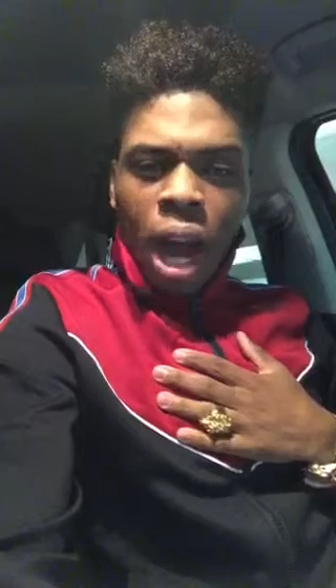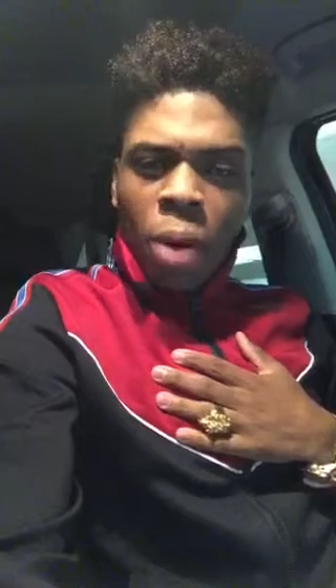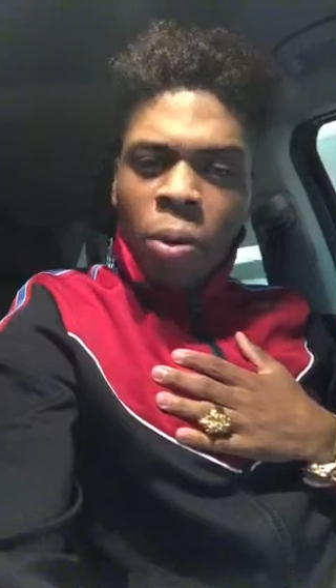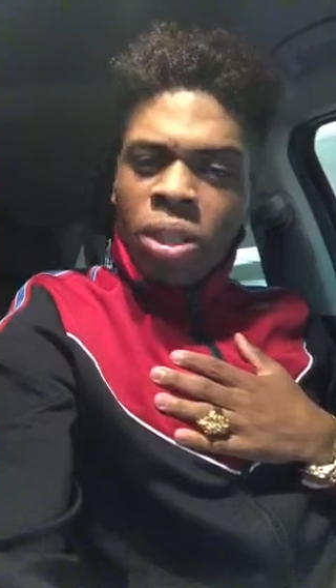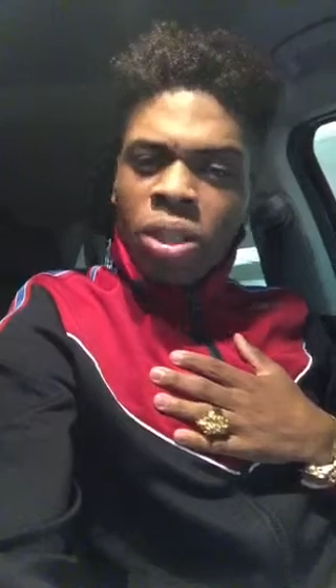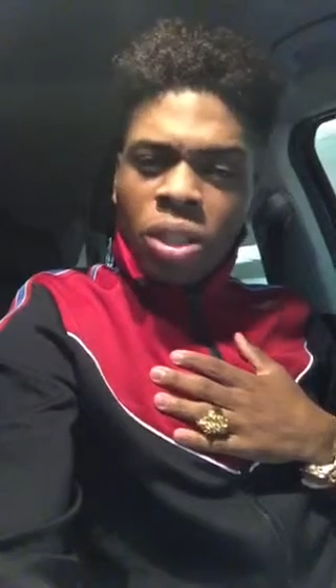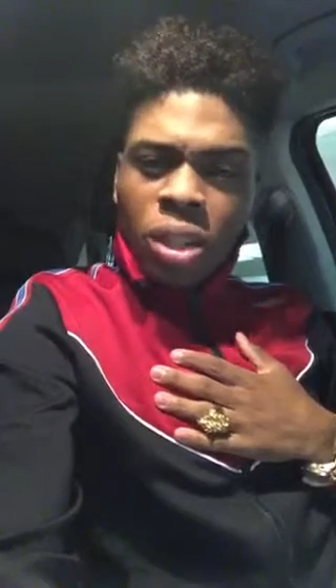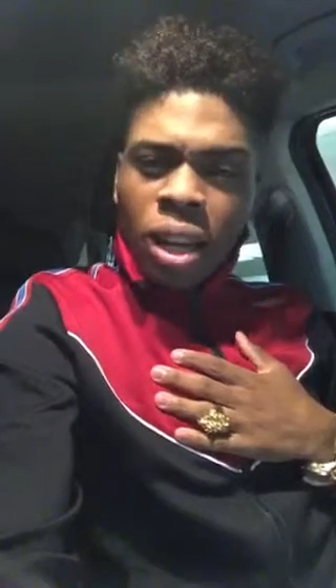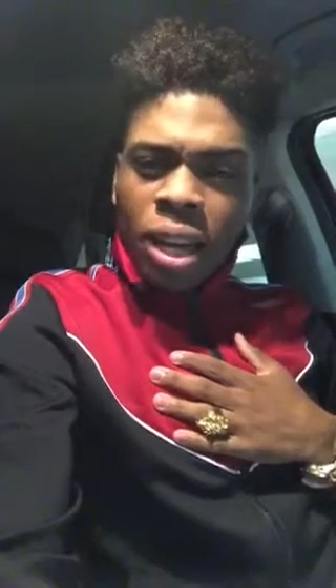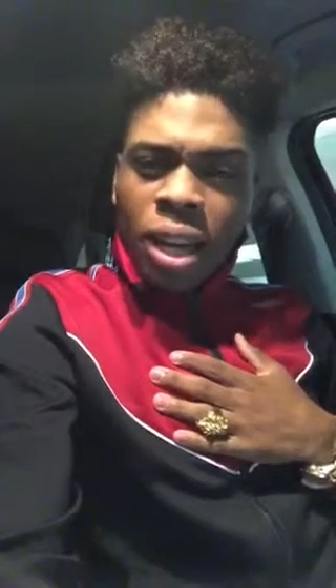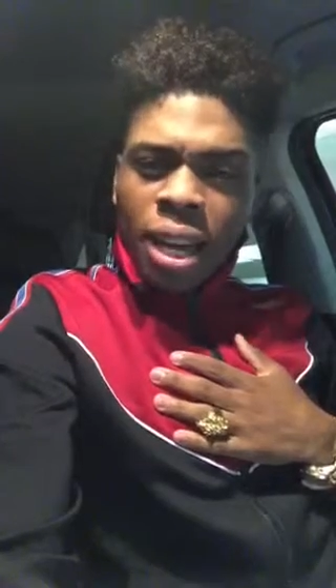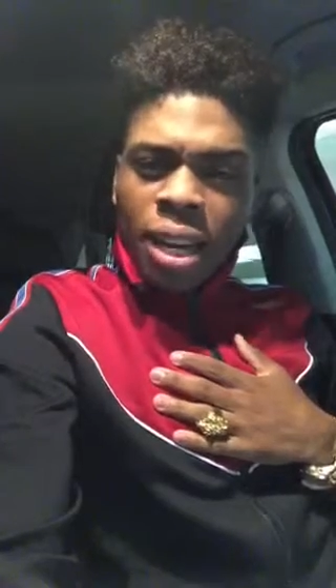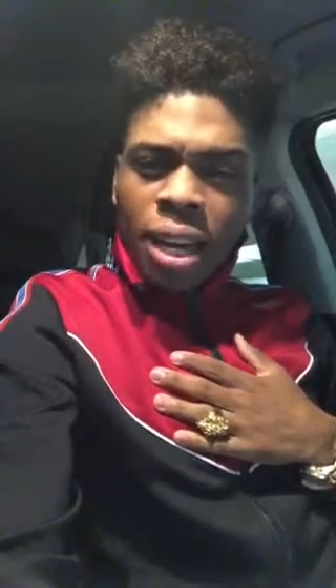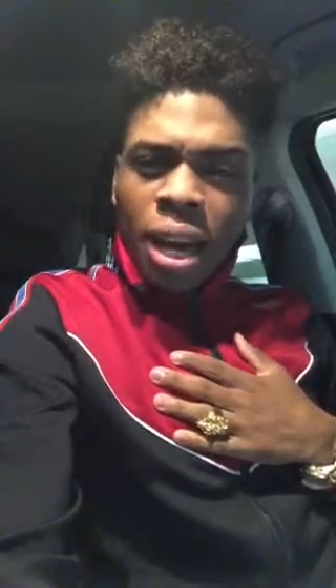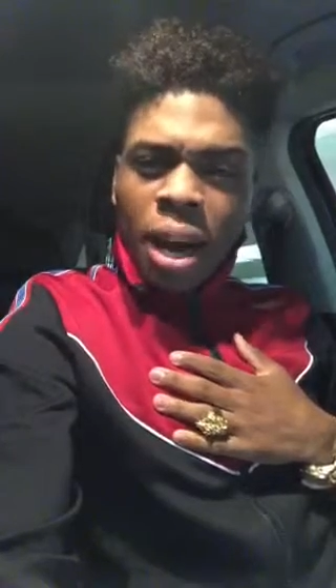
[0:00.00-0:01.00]
I was
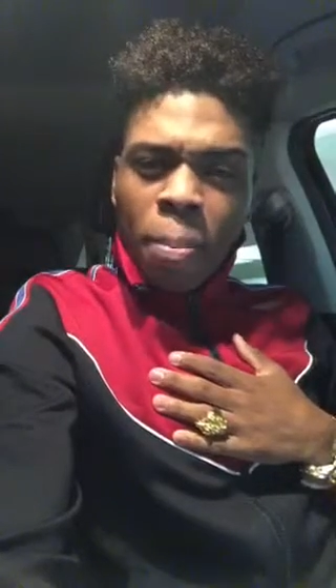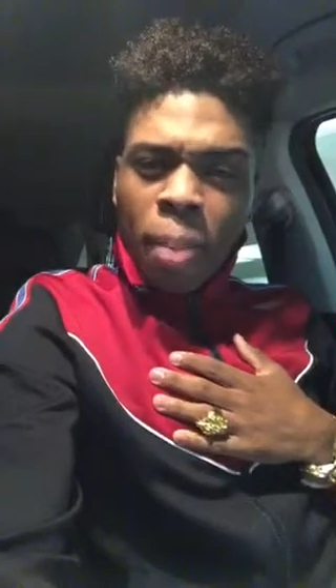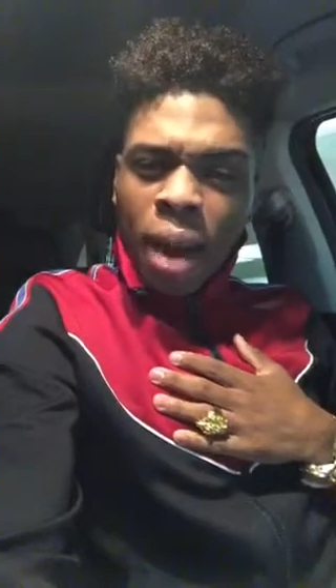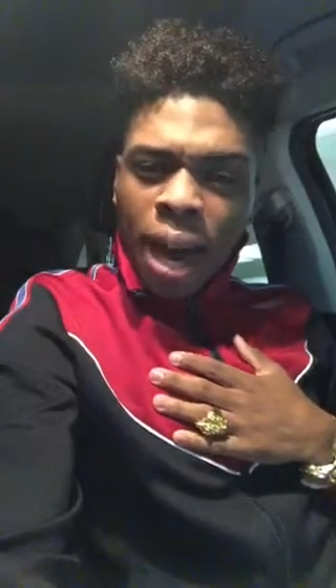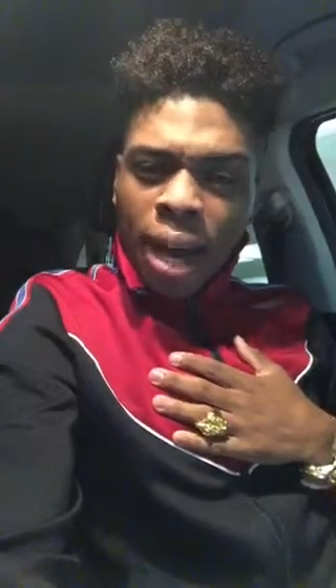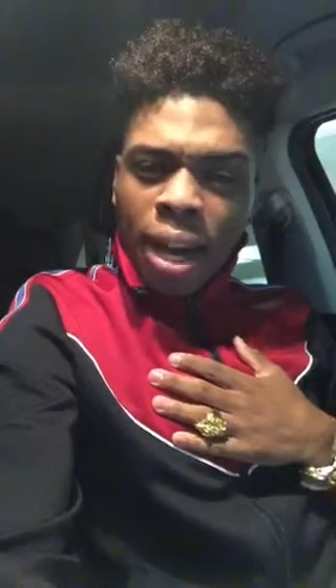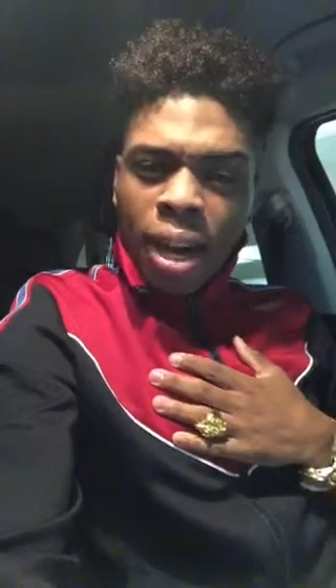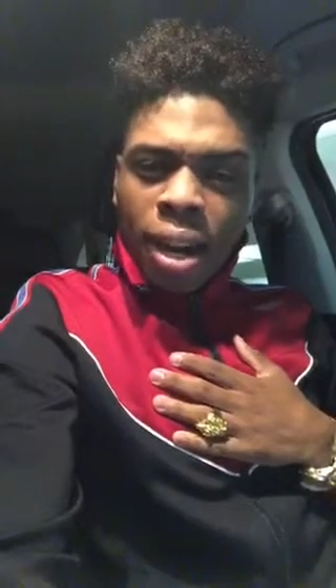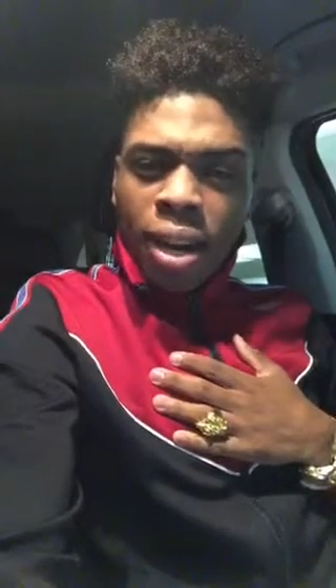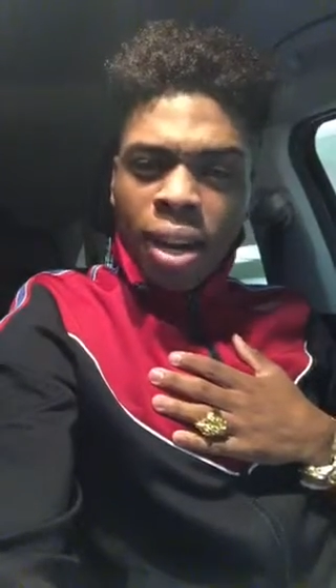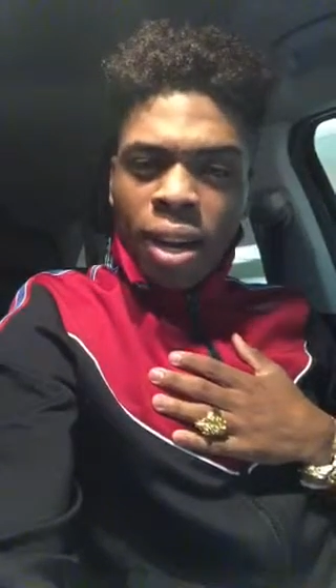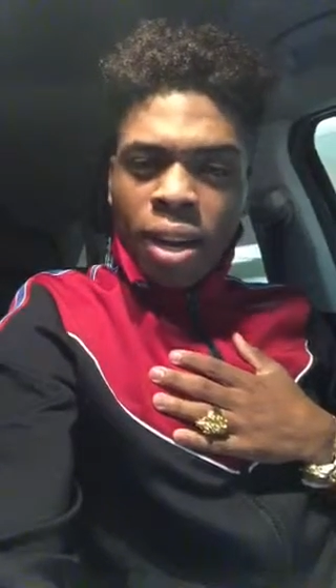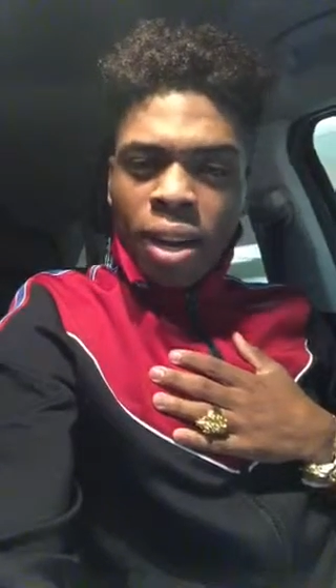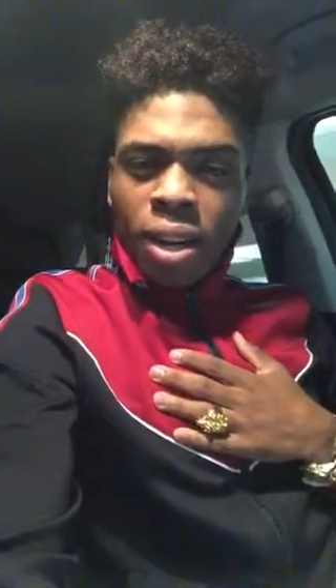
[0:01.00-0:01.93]
studying Habakkuk